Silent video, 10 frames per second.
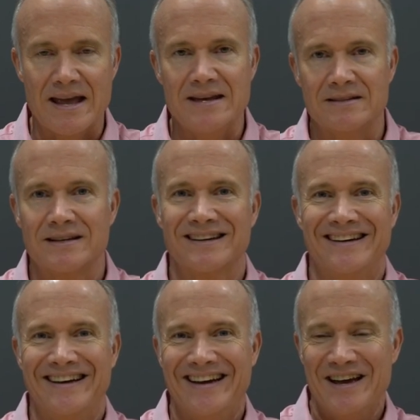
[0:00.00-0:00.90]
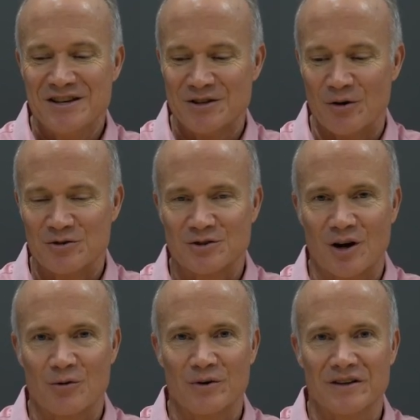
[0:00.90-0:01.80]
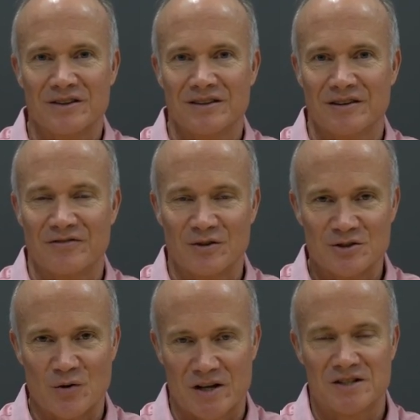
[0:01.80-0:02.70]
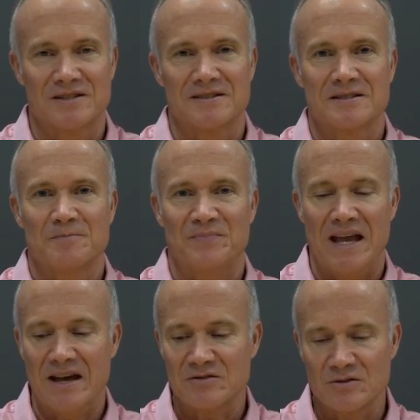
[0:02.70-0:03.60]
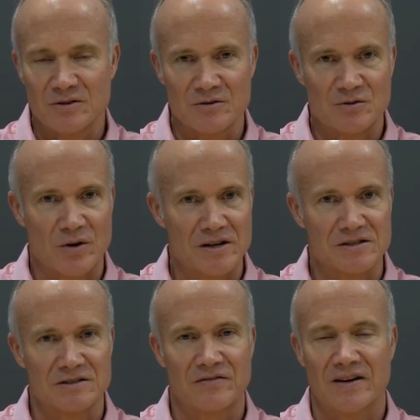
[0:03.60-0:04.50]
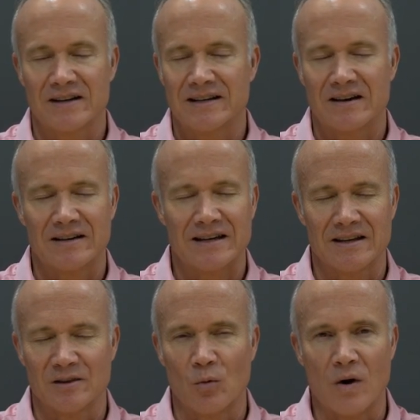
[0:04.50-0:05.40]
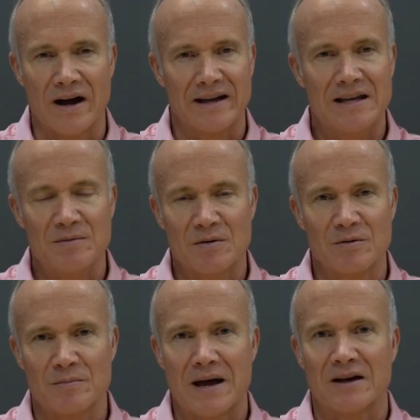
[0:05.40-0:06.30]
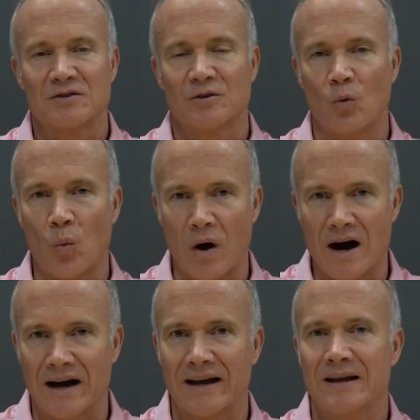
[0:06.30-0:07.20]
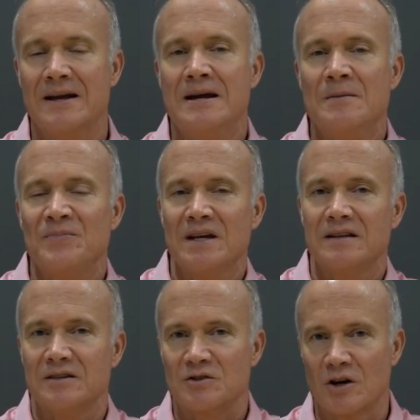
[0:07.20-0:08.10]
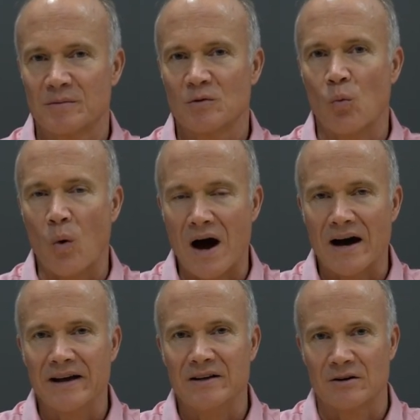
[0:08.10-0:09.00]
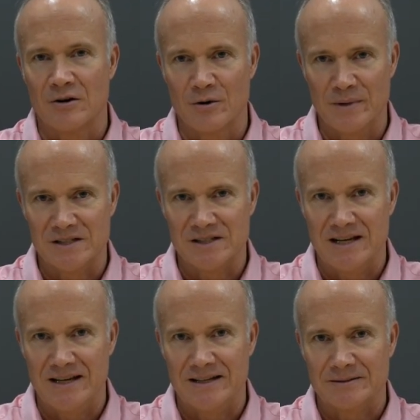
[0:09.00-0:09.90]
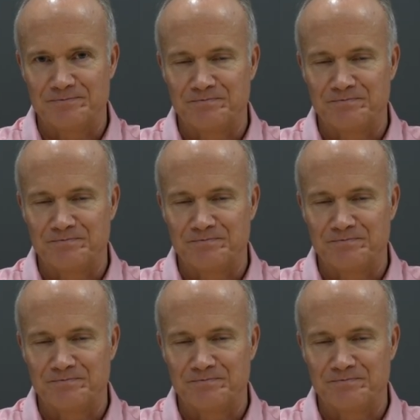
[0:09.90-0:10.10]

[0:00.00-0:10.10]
8. So start with the first questions. Answer those questions. Find out, again, the why. I keep coming back to the why. Determine why you're home educating.